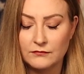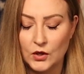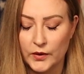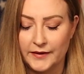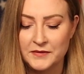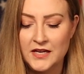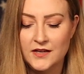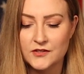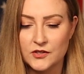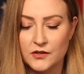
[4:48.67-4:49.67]
Okay,
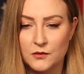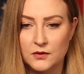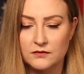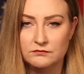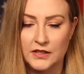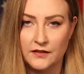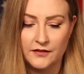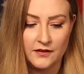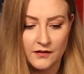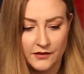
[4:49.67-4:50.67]
so
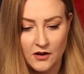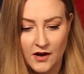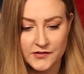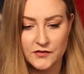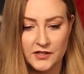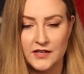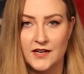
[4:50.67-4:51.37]
the cost of it,